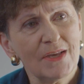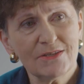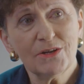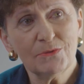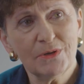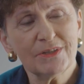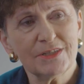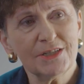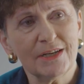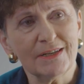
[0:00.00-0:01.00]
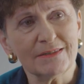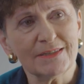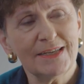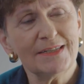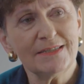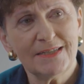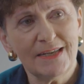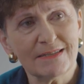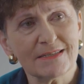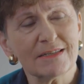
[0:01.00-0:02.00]
That's our work at Child, and it
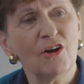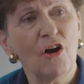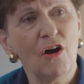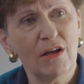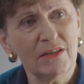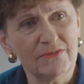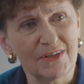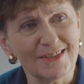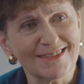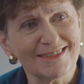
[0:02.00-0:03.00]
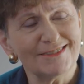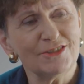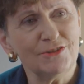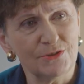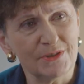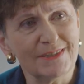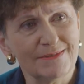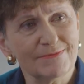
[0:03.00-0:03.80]
takes all of us to do it.